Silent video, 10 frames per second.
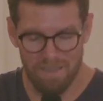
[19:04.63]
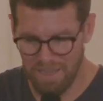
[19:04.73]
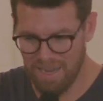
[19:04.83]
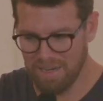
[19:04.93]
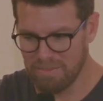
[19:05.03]

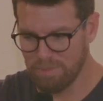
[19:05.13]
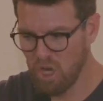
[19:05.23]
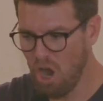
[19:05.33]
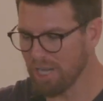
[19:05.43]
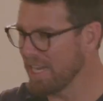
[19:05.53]
and a
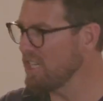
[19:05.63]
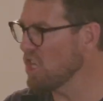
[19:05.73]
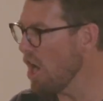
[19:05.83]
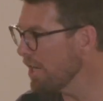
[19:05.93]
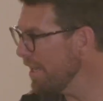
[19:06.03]
talking
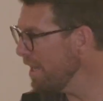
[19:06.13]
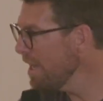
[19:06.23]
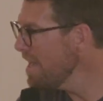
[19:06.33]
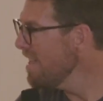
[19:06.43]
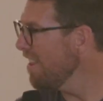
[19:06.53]
donkey.
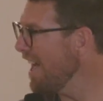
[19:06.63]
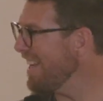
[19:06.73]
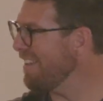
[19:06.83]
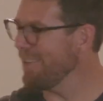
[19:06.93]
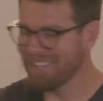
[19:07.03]

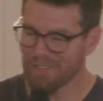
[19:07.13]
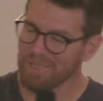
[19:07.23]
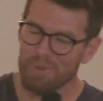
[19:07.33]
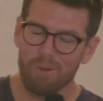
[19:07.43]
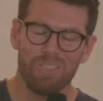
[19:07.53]
There's
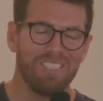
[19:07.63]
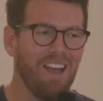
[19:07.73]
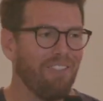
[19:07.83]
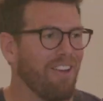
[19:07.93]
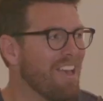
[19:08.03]
some cool
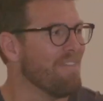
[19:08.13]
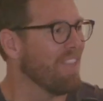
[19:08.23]
stuff